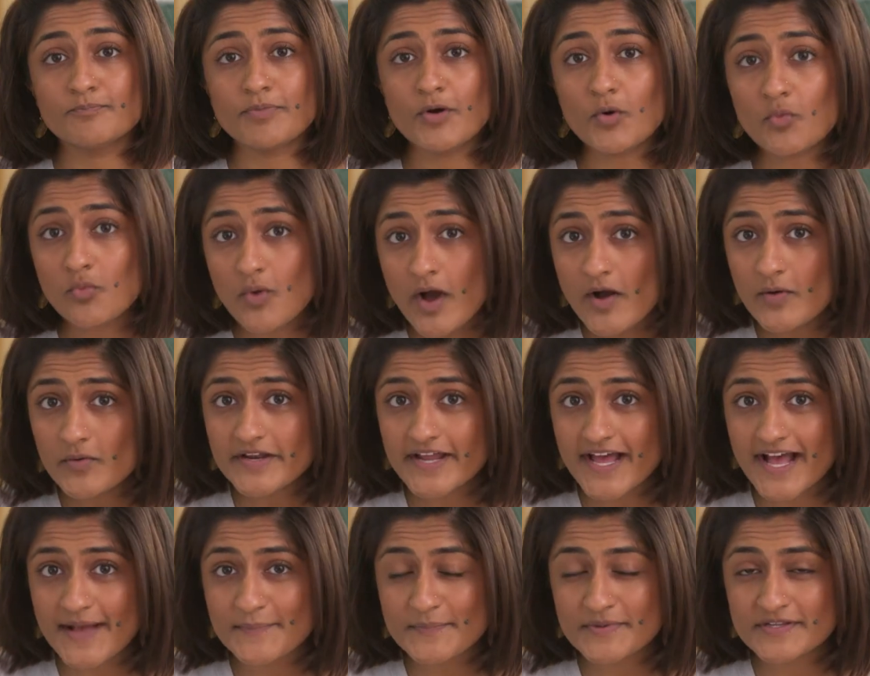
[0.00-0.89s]
But what would
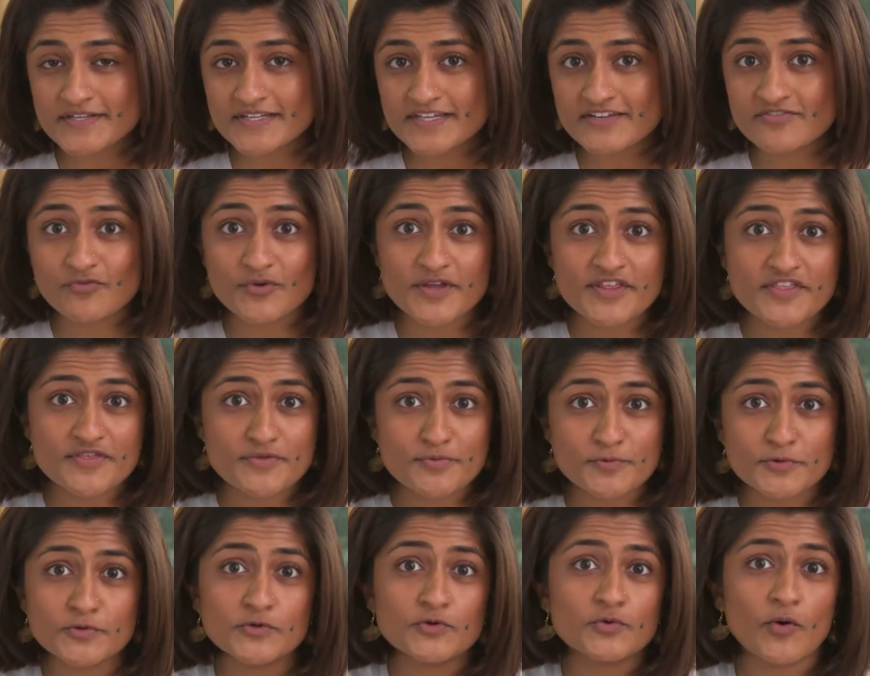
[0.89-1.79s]
happen if we
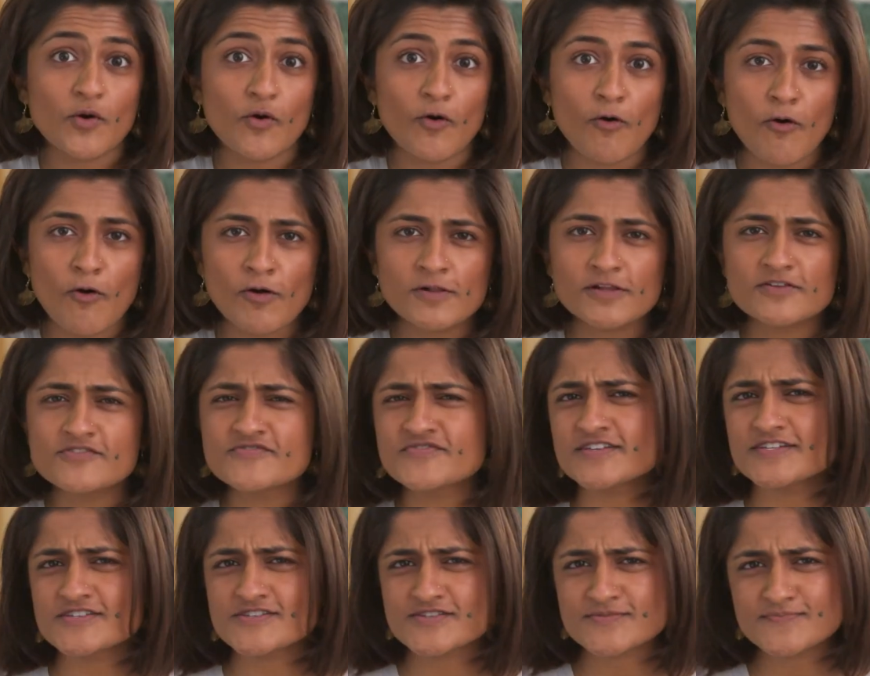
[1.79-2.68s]
threw all of
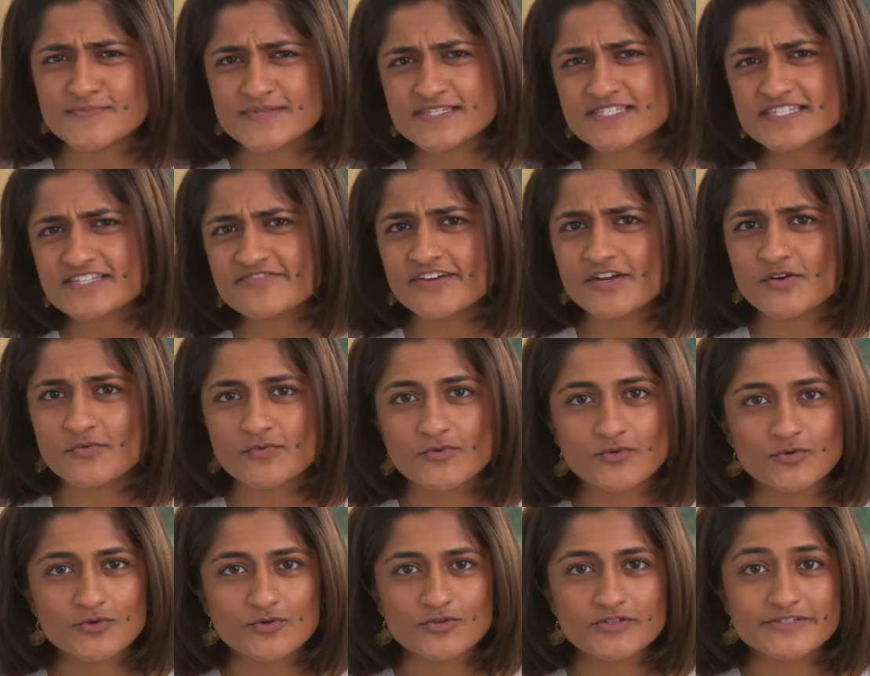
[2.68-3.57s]
these specific
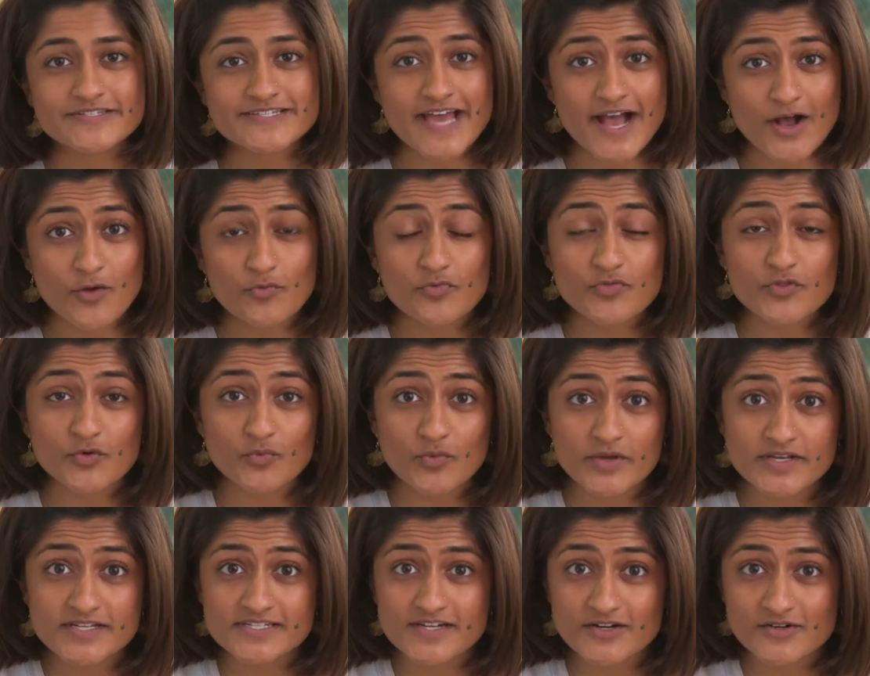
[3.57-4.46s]
rules out the
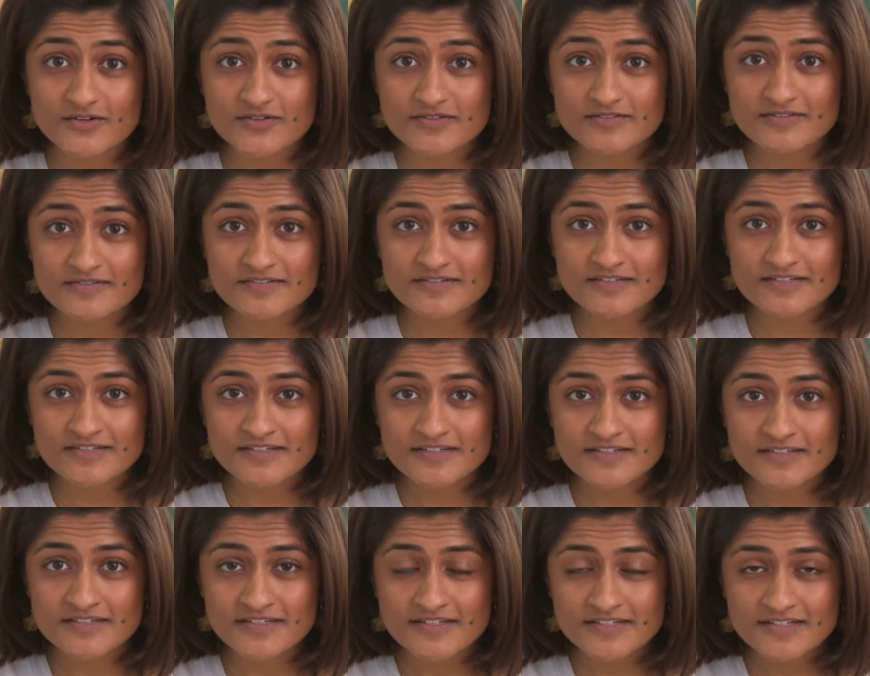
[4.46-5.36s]
window?
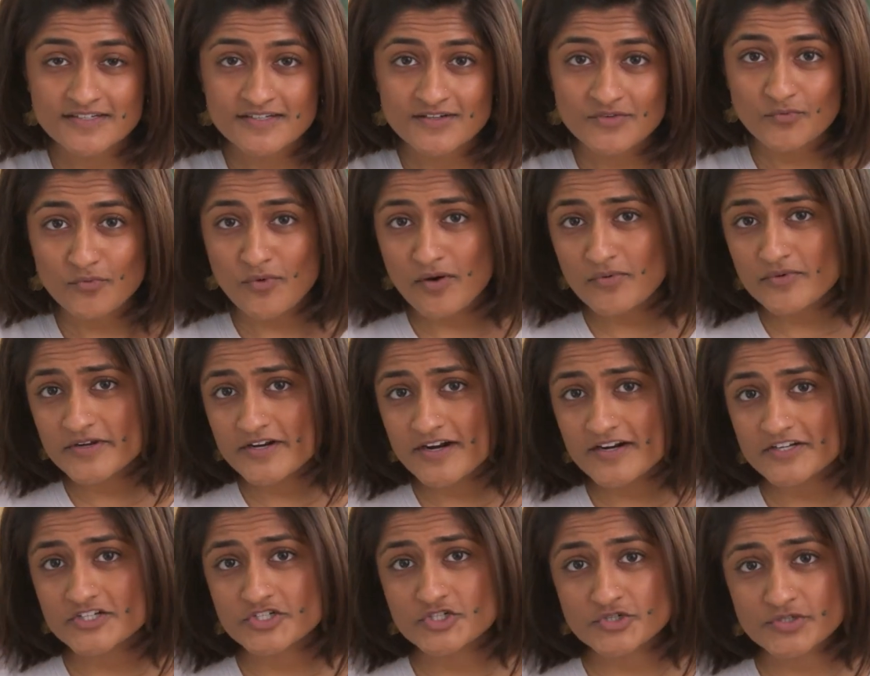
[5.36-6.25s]
What would
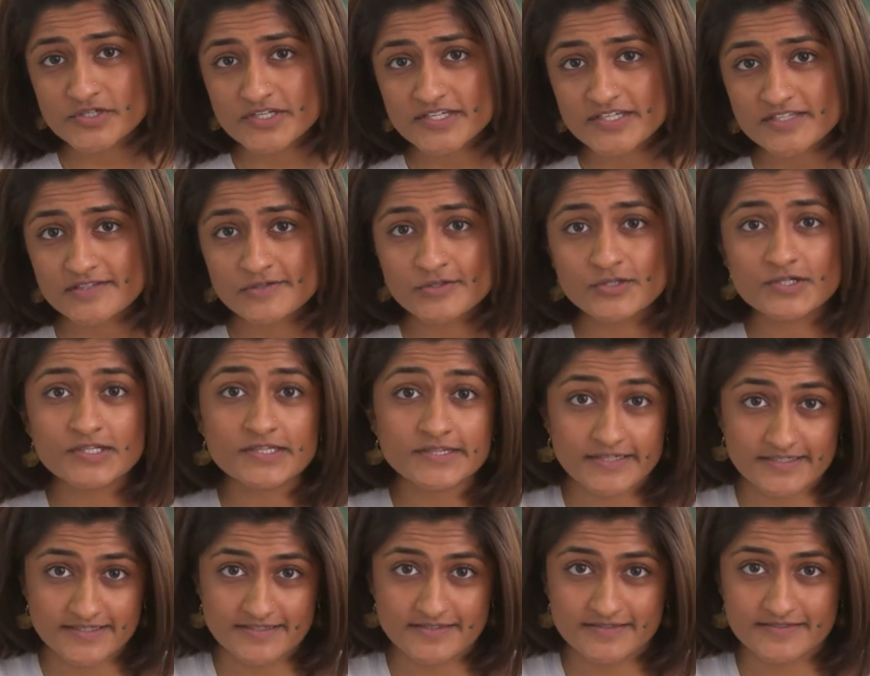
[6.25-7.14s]
our tree look
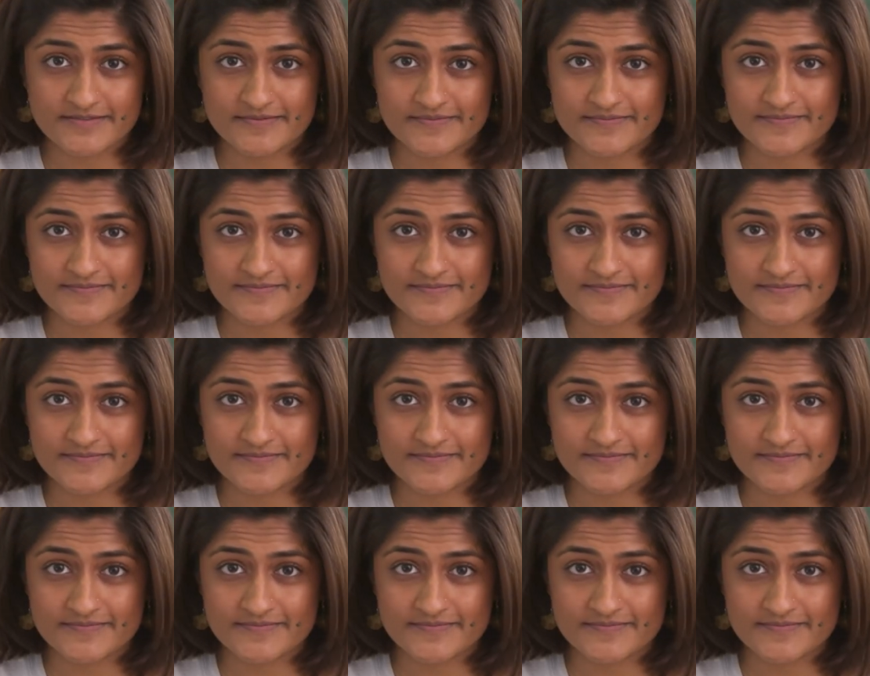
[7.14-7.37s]
like?